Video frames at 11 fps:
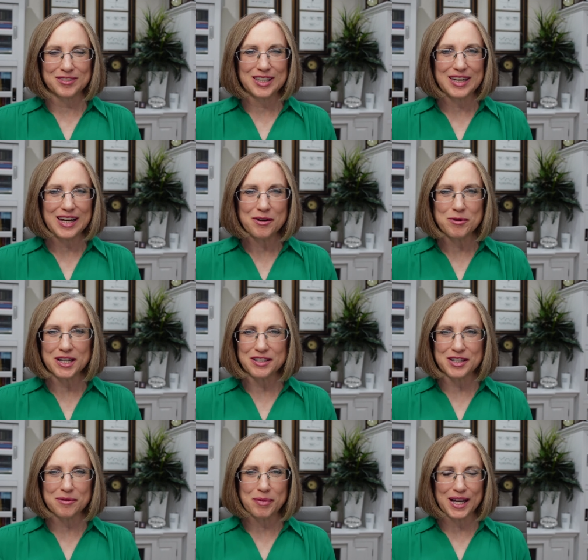Today, I want to
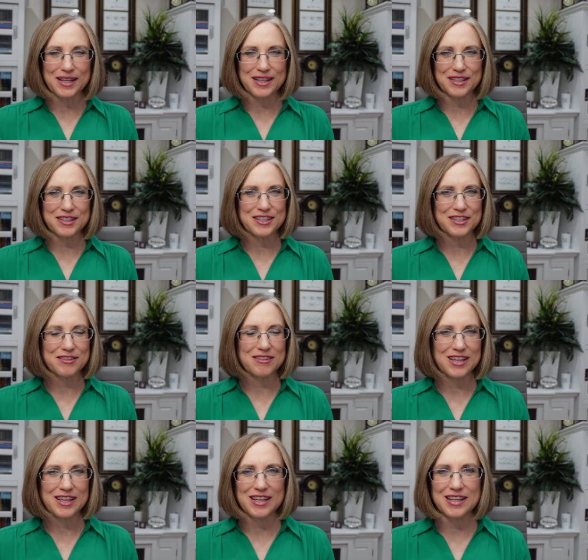jump back into
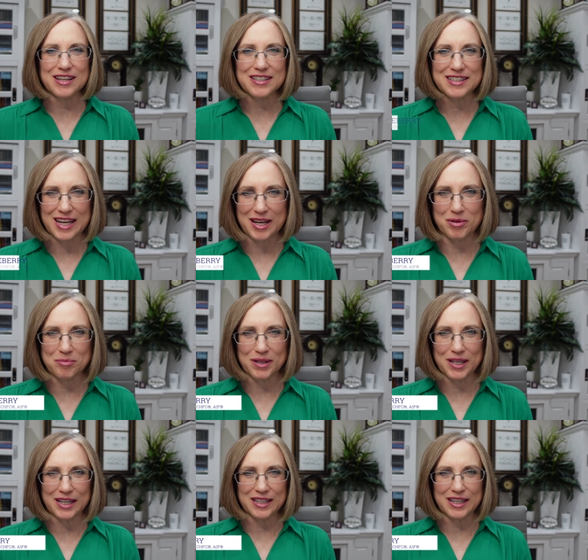the sample
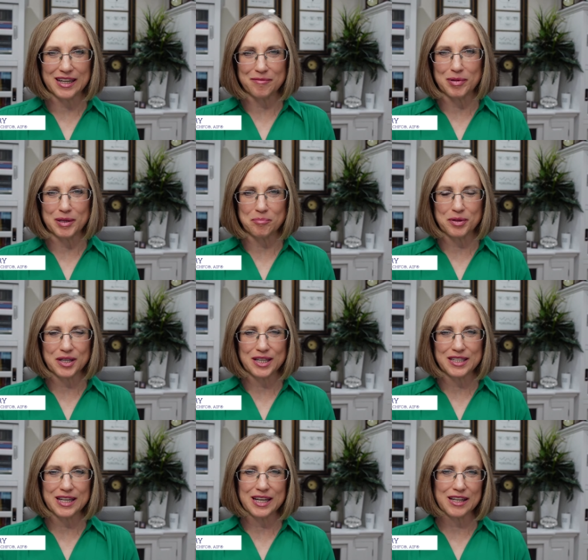plan that I've been
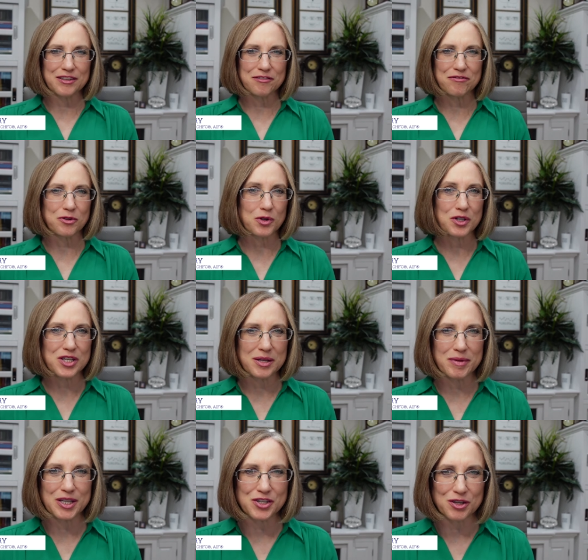putting together for
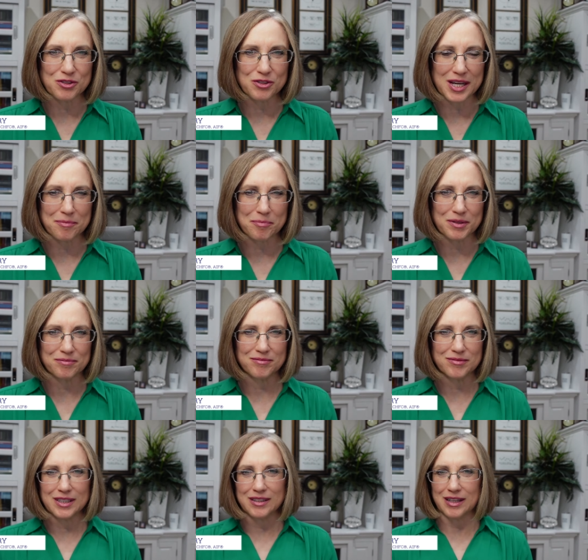Jim and Joan Zample.
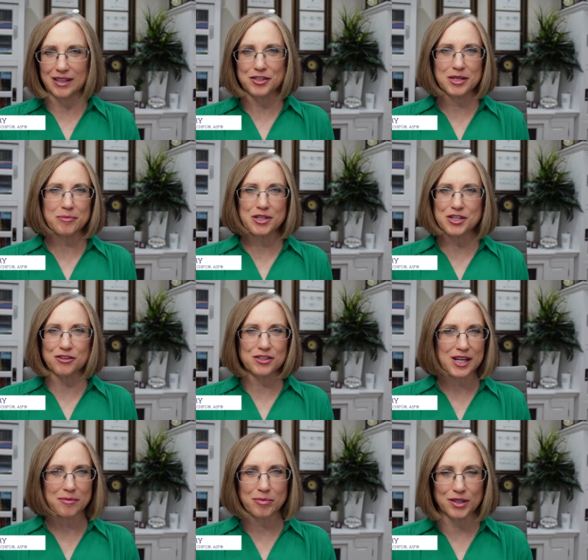Now, Jim and Joan
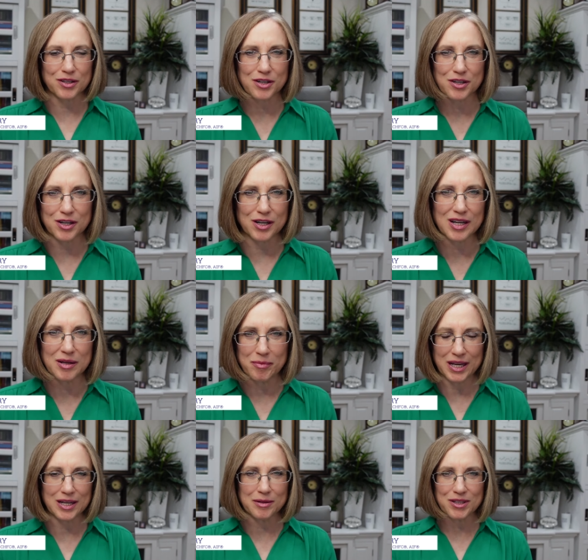Zample are a
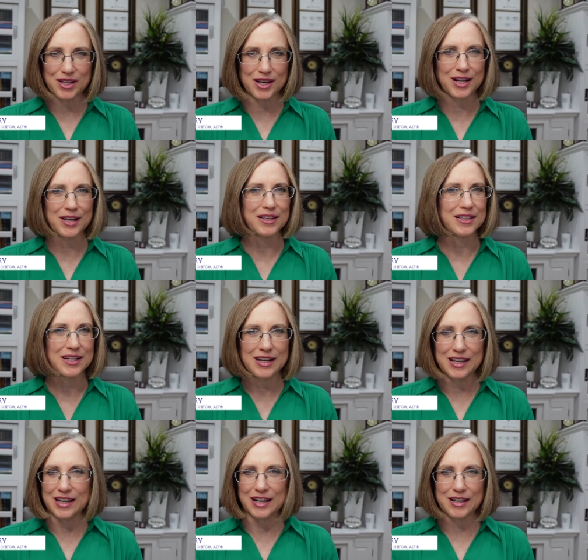made-up client.
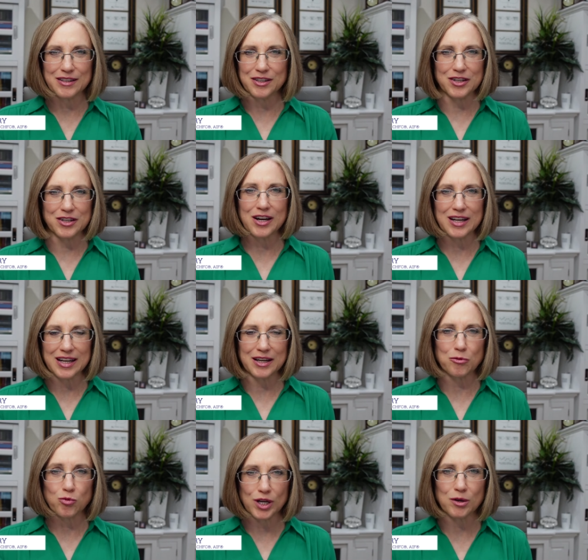Uh, they're not
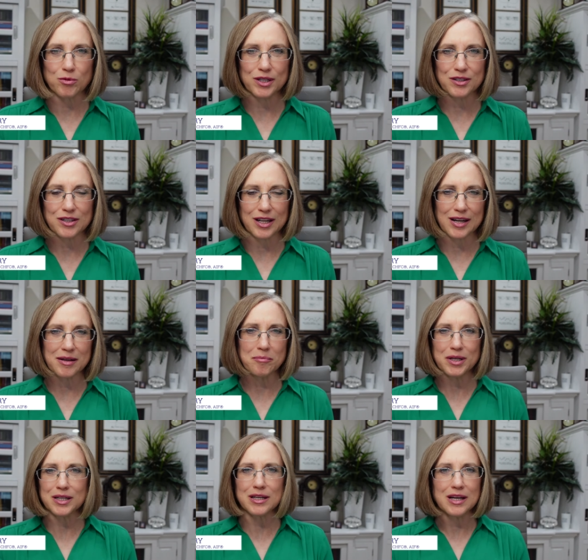a, a real client, but